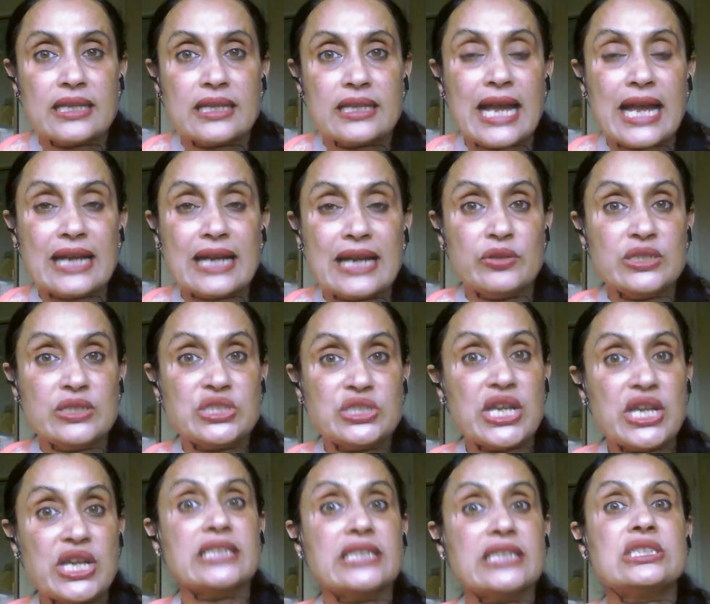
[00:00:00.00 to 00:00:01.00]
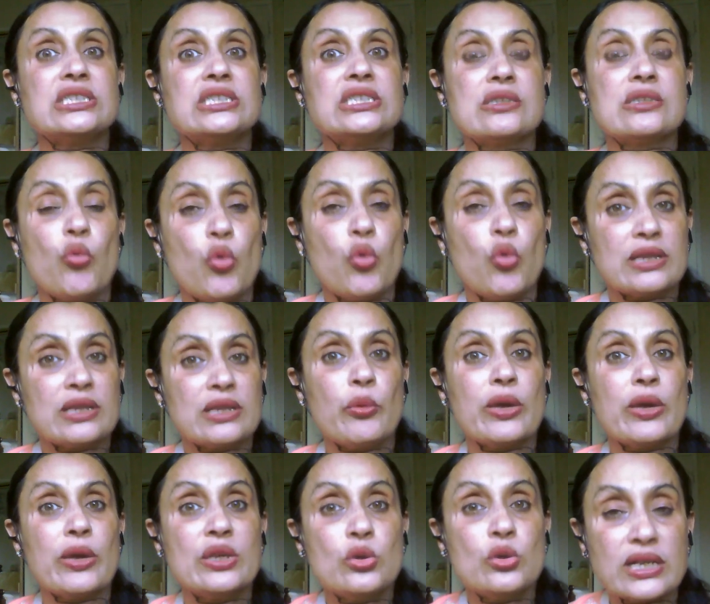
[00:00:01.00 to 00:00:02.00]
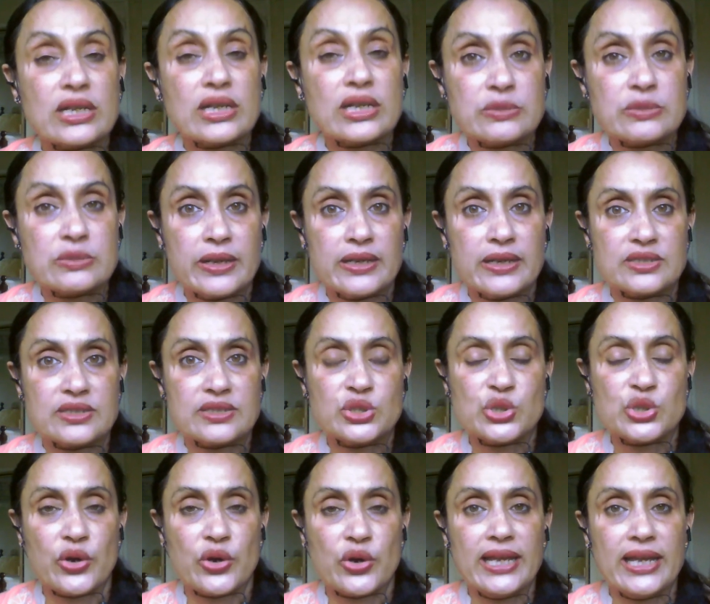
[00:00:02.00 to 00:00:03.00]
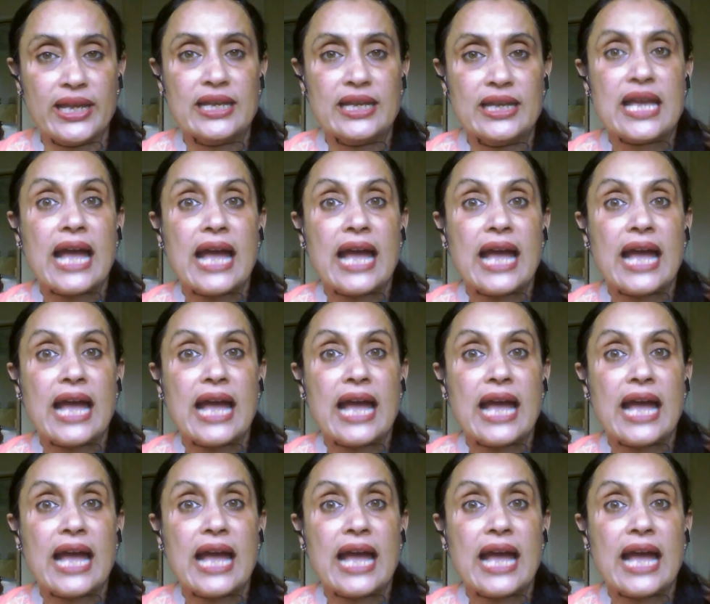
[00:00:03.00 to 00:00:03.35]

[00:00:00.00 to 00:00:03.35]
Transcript: That will change the way you experience joy.